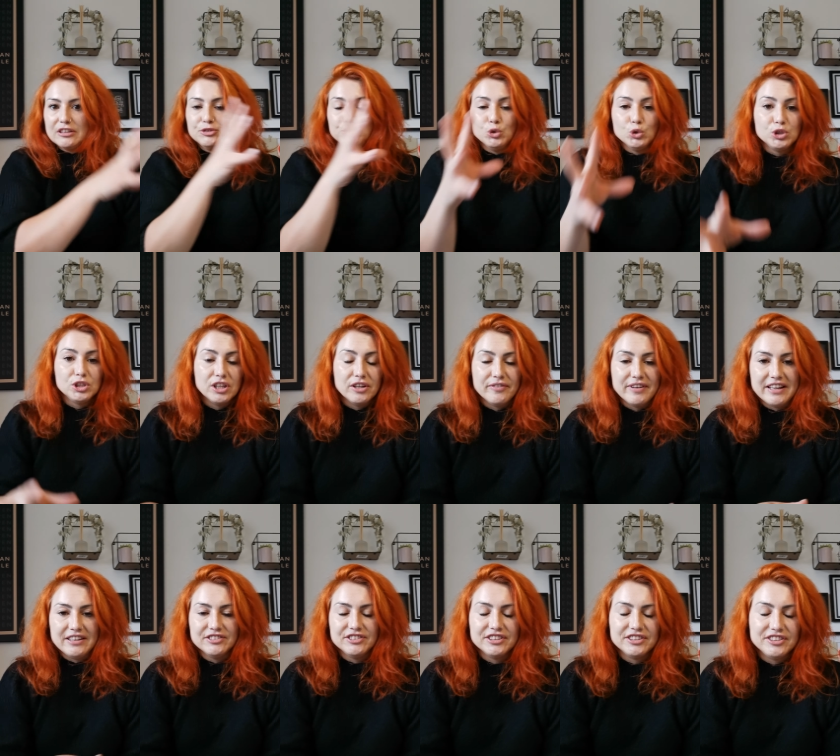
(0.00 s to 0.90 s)
social
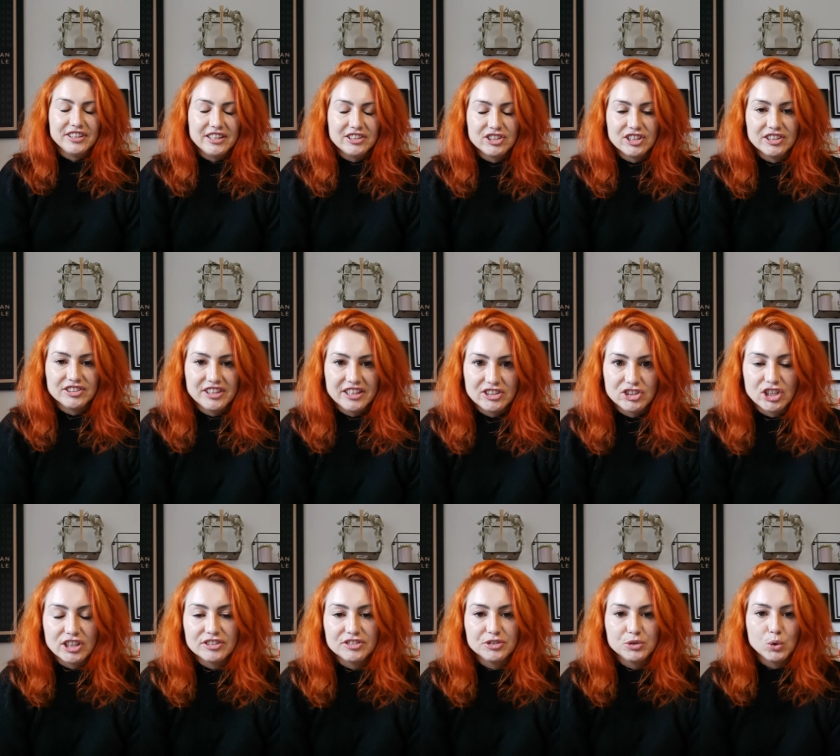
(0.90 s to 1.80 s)
events etc
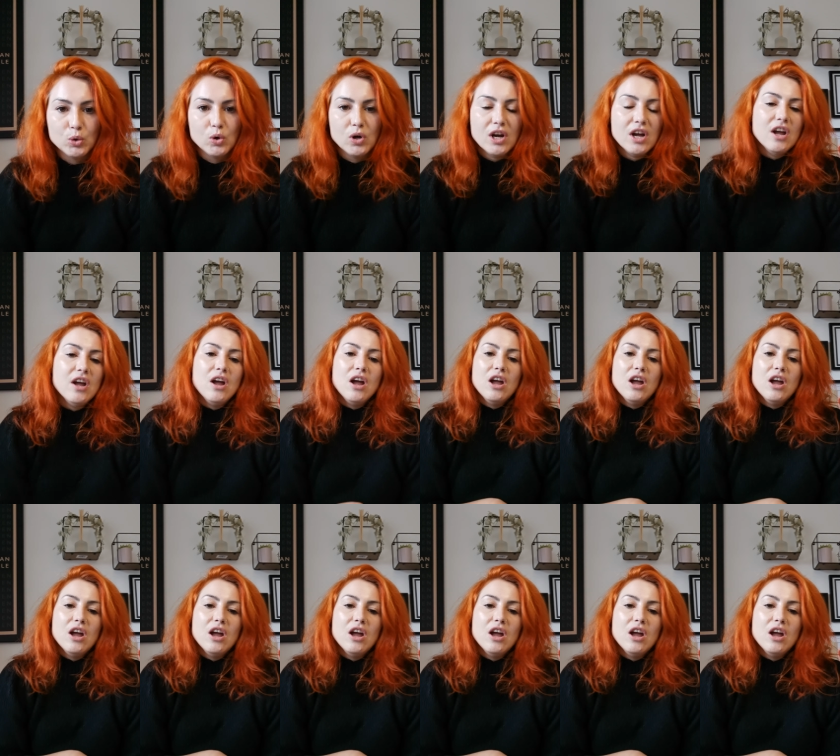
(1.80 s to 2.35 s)
etc so